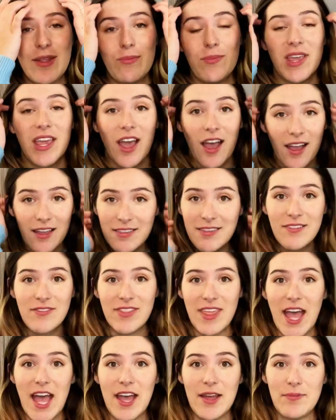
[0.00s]
because of
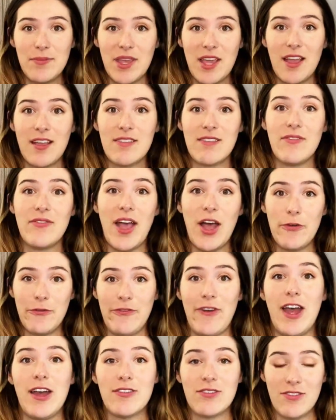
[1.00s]
that, because of how
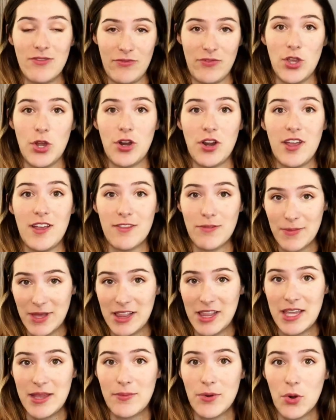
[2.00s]
fast and furious my
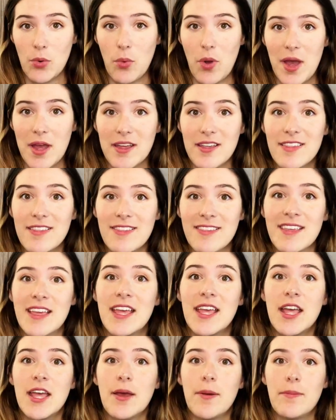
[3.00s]
labor was,
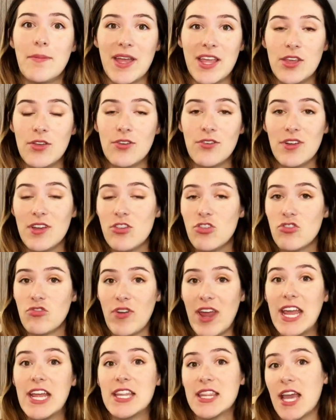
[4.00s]
my uterus
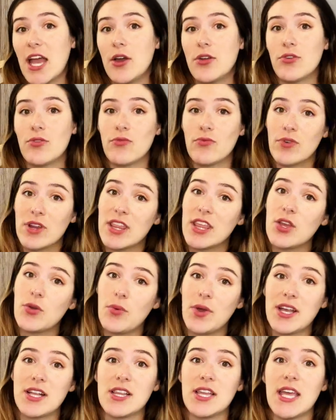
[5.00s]
shrank down really
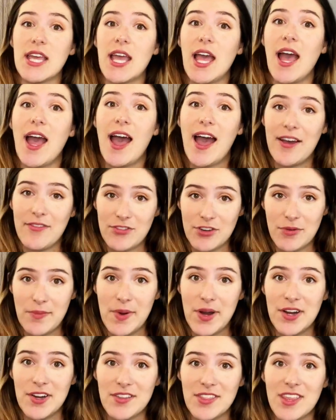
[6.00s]
quickly after
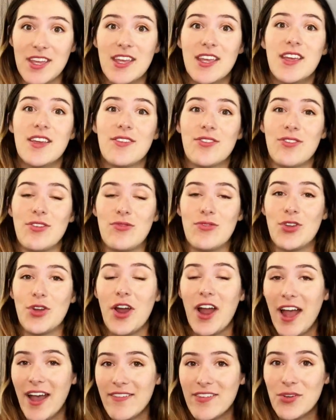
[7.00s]
birth. So if you're
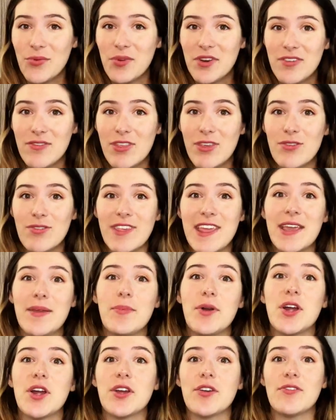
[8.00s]
having one of those
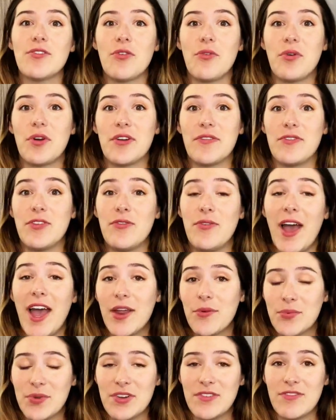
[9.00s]
labors, or if you've
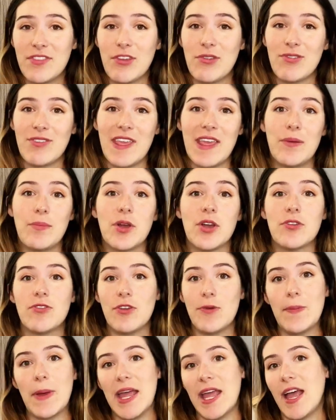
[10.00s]
had one of those labors,
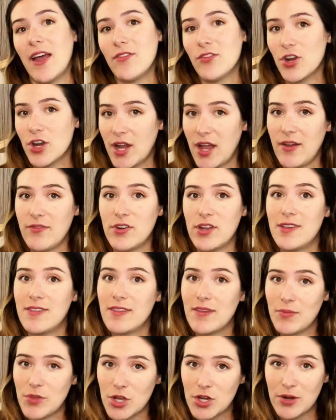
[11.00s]
you might have a recovery
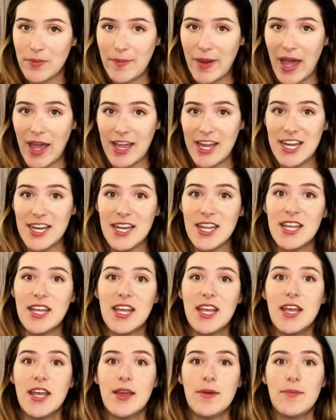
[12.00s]
similar to mine,